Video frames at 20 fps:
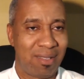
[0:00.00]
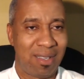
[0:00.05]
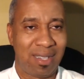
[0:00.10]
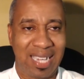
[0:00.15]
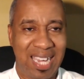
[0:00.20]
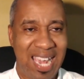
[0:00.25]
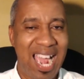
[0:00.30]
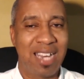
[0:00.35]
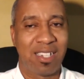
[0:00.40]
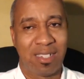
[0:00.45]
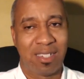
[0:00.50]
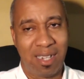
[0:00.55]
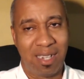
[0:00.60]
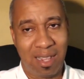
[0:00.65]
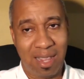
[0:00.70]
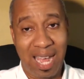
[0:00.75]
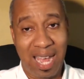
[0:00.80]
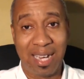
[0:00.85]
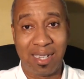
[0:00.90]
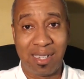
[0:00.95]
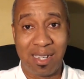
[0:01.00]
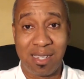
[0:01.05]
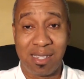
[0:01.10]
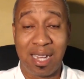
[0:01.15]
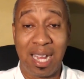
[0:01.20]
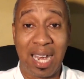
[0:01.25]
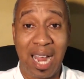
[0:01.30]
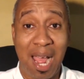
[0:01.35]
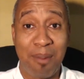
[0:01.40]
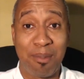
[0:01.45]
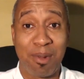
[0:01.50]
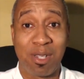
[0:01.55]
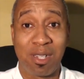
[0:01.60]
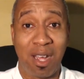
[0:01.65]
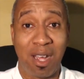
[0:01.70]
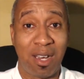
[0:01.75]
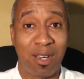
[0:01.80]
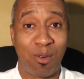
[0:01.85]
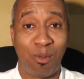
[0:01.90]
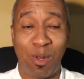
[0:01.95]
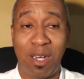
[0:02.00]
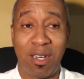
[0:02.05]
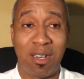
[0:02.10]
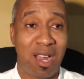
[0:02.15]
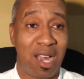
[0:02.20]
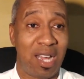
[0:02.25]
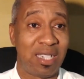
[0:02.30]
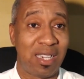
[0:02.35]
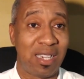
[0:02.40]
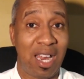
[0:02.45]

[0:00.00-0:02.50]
catch to that is that Amazon will not